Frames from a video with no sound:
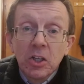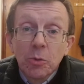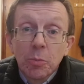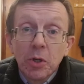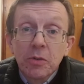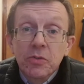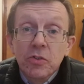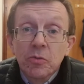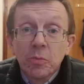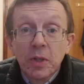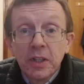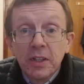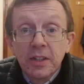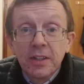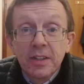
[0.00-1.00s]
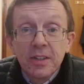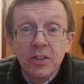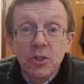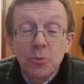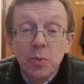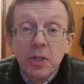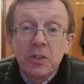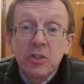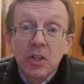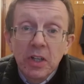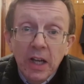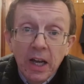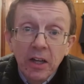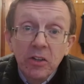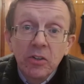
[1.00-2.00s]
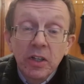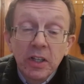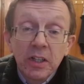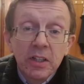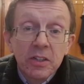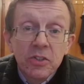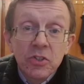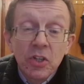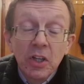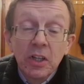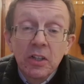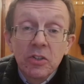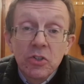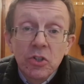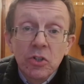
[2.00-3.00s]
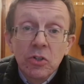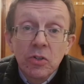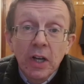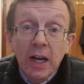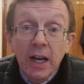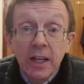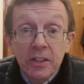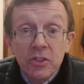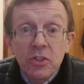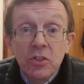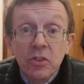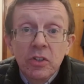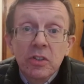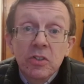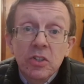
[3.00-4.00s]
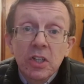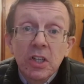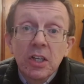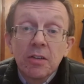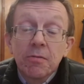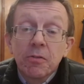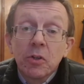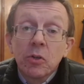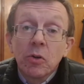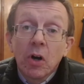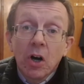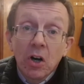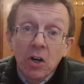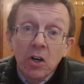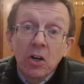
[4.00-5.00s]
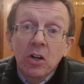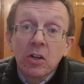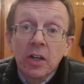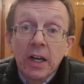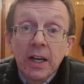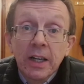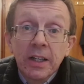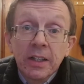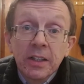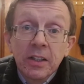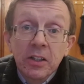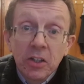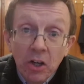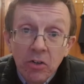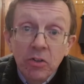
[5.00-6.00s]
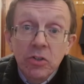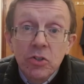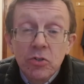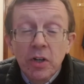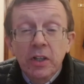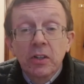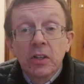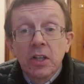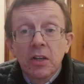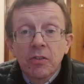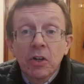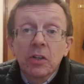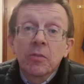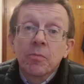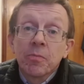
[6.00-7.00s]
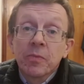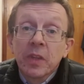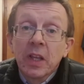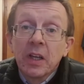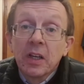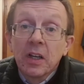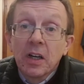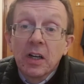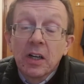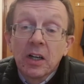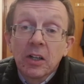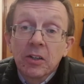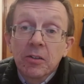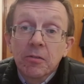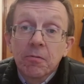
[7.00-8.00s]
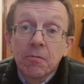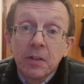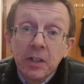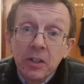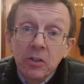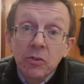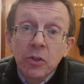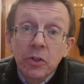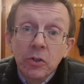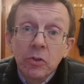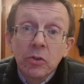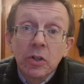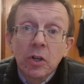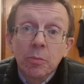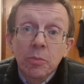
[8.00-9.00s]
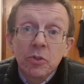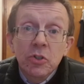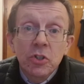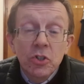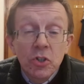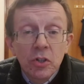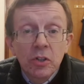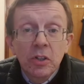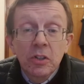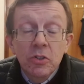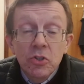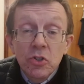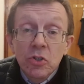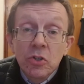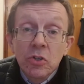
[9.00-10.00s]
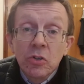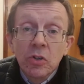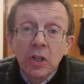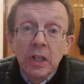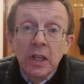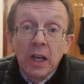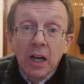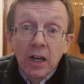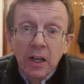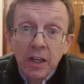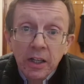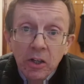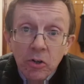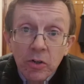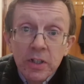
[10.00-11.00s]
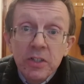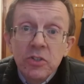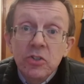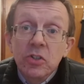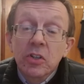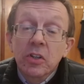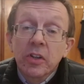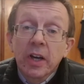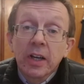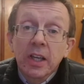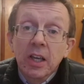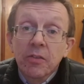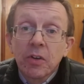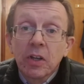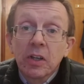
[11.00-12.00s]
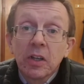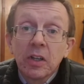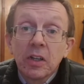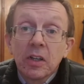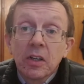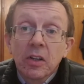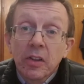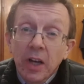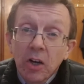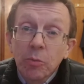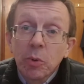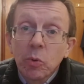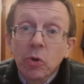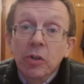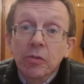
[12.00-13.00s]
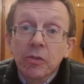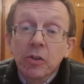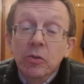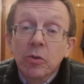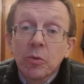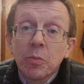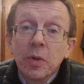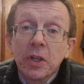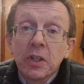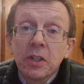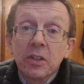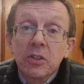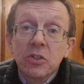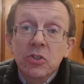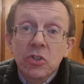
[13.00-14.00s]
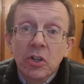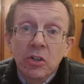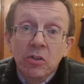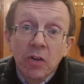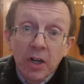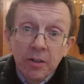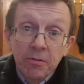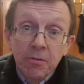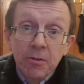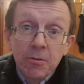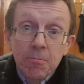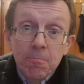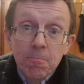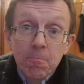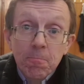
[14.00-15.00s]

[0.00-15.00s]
The purpose of me speaking to you now is to ask that if you are a current regular giver and feel that you're in a position to increase that giving, that would be wonderful and we'd be so grateful.